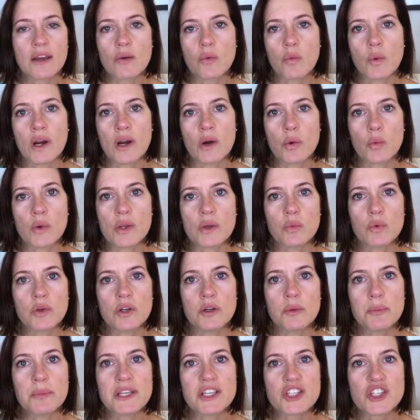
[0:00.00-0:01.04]
where we
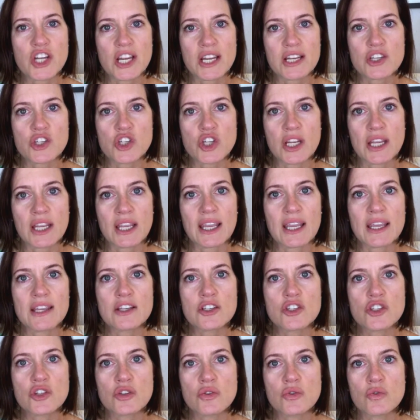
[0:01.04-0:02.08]
will be changing
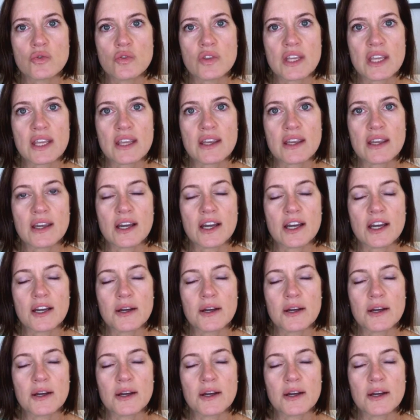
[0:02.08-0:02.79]
into the